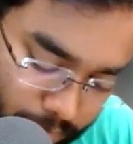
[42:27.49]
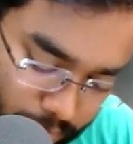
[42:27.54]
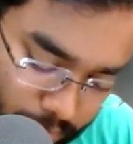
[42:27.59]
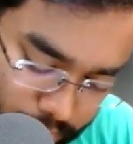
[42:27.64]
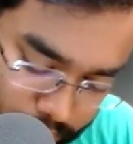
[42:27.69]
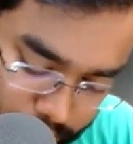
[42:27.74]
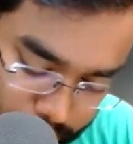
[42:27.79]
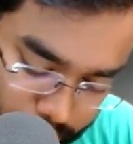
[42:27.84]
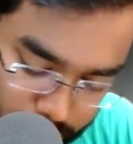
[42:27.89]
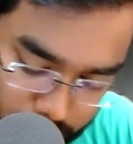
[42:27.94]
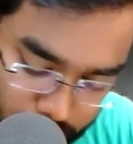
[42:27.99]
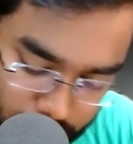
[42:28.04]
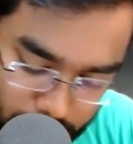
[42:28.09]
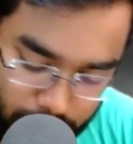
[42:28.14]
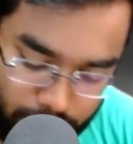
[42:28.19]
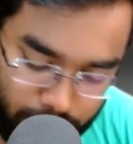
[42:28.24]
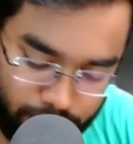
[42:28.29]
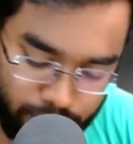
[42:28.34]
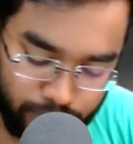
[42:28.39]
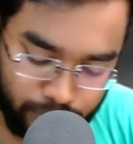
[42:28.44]
Okay,
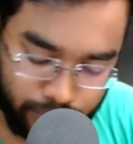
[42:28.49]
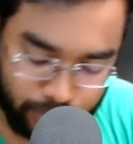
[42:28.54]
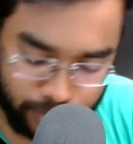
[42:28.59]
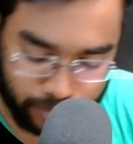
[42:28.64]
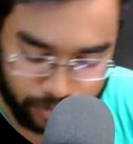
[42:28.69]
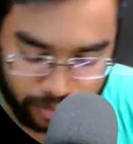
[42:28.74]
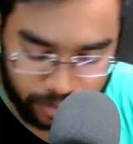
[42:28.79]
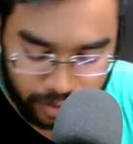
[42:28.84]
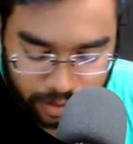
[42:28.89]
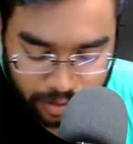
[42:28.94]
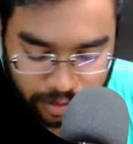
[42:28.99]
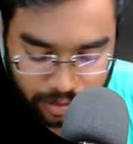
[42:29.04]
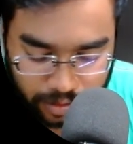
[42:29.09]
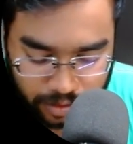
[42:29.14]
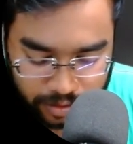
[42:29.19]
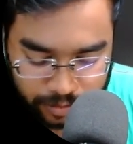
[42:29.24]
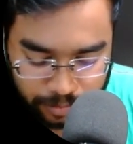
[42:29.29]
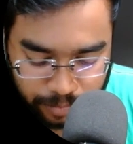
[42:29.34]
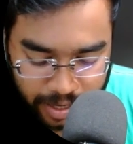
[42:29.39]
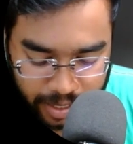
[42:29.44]
so in
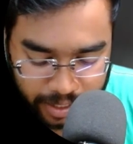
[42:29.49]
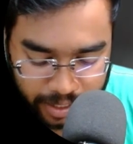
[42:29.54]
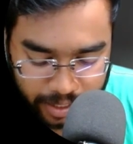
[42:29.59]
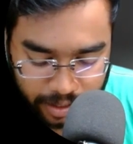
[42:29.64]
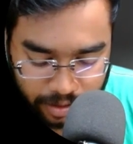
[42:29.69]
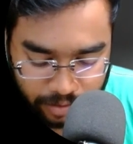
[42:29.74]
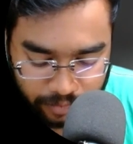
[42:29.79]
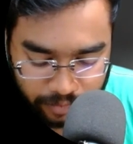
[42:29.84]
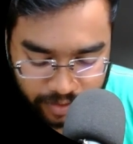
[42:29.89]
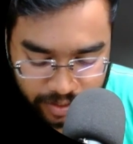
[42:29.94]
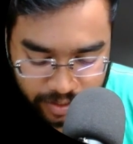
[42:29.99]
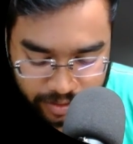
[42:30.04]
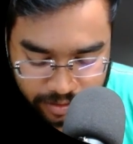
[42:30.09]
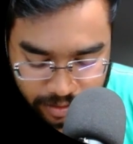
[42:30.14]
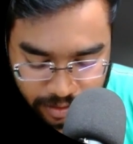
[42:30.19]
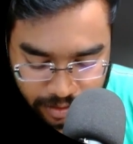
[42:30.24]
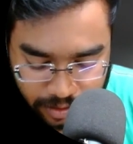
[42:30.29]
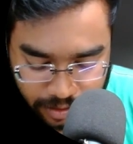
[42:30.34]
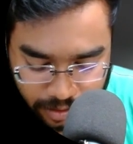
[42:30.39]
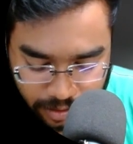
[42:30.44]
this bracket,
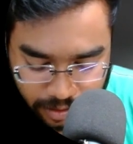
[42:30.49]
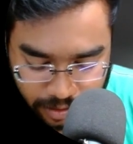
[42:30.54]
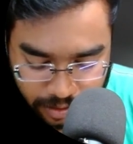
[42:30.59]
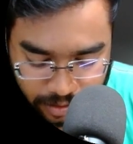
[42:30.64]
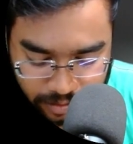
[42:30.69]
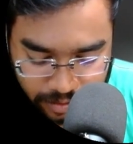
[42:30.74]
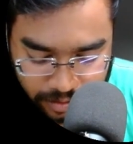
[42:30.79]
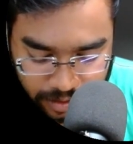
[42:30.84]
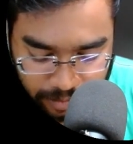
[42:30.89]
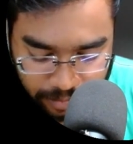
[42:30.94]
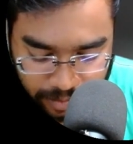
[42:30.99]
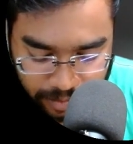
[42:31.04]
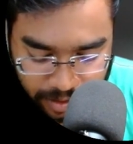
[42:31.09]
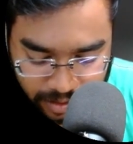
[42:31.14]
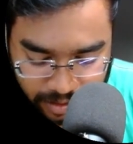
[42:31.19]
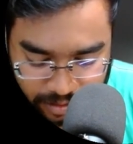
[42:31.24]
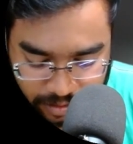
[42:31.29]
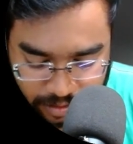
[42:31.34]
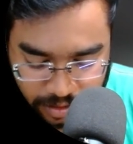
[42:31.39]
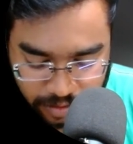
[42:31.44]
obviously C
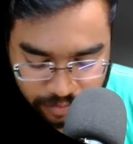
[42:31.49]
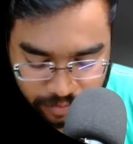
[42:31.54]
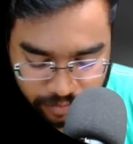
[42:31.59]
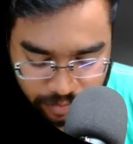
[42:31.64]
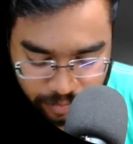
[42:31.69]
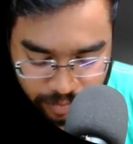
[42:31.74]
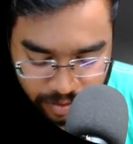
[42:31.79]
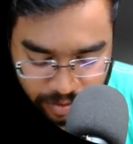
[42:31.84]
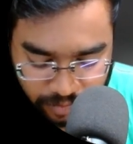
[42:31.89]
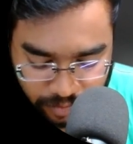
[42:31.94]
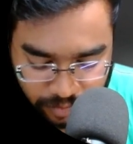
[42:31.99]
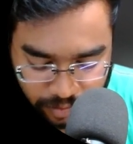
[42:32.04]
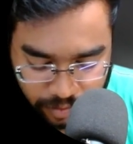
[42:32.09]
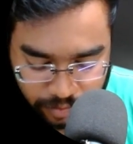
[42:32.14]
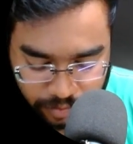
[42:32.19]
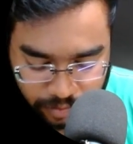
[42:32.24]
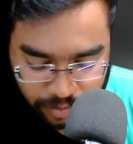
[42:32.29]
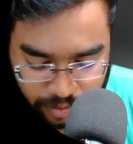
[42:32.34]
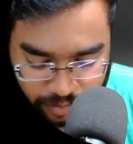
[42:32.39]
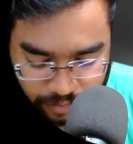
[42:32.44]
plus D would be
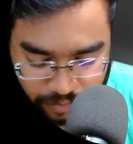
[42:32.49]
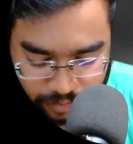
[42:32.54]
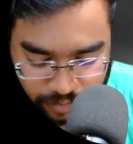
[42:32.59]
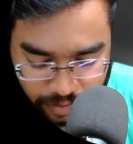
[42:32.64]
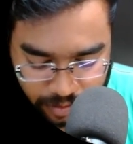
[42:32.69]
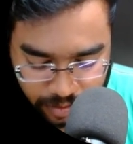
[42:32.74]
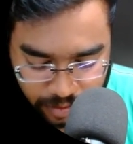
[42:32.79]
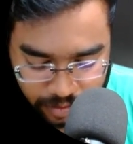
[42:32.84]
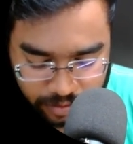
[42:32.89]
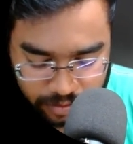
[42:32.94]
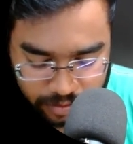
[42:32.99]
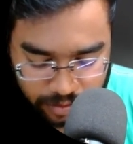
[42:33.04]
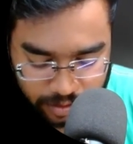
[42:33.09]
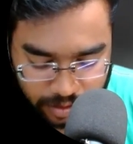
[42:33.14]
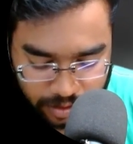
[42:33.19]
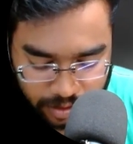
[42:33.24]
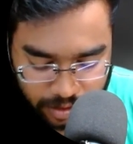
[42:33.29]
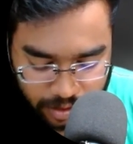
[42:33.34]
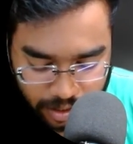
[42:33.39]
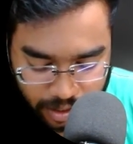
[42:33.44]
evaluated first,
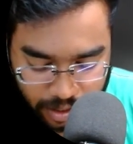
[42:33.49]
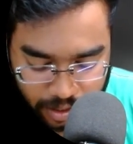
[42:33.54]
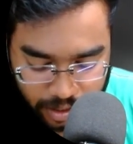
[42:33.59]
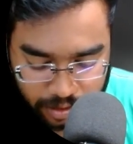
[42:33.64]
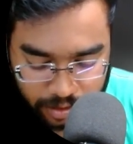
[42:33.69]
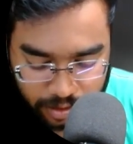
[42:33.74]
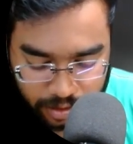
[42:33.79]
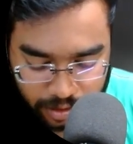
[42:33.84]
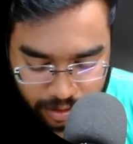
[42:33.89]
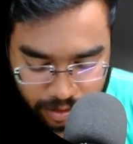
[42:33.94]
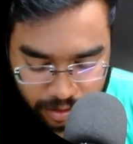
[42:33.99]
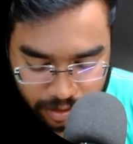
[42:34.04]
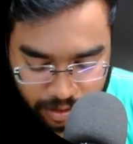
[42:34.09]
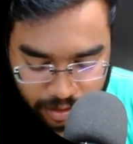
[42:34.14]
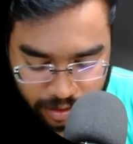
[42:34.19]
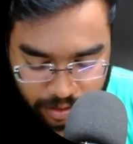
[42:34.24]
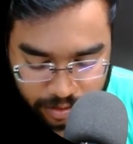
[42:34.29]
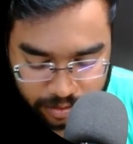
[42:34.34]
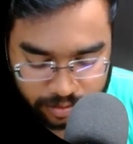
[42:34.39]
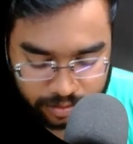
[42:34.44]
and then here it
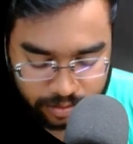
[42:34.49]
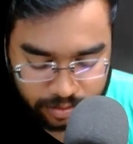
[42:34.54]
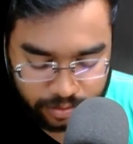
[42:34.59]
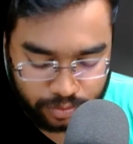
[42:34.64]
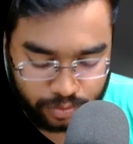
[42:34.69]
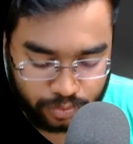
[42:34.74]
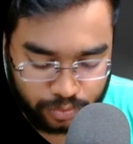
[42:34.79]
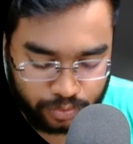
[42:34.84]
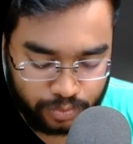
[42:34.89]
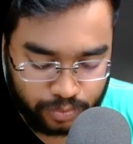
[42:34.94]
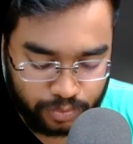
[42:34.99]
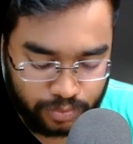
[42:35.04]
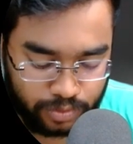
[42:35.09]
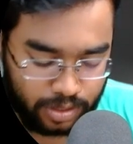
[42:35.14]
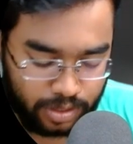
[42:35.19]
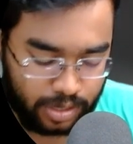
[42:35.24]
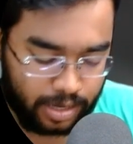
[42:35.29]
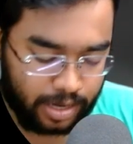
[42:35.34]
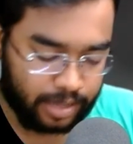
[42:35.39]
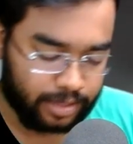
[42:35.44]
is 2,
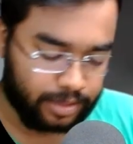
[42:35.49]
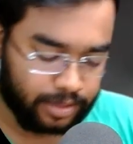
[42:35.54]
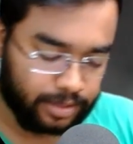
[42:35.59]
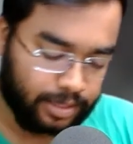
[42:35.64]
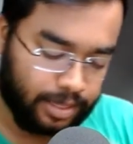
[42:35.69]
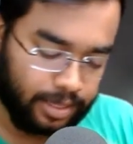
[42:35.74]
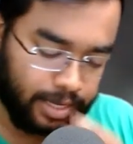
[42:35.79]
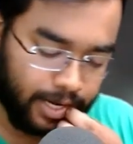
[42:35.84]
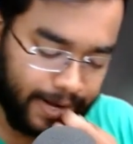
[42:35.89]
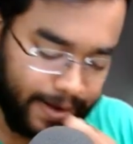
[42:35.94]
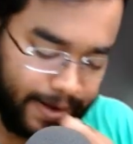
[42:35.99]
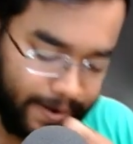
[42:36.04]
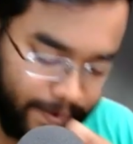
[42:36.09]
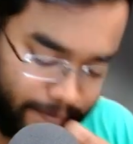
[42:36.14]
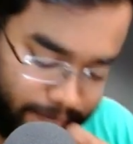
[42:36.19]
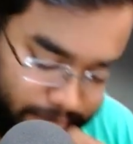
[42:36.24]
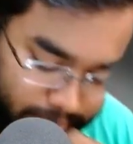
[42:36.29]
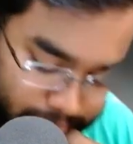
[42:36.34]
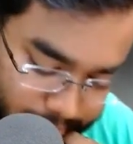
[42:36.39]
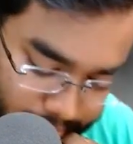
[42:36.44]
and then
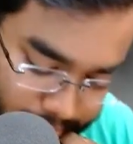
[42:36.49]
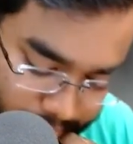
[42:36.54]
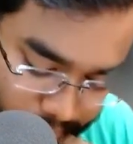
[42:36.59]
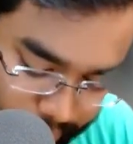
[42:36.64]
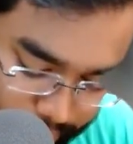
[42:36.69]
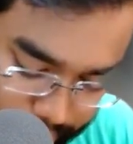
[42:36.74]
obviously left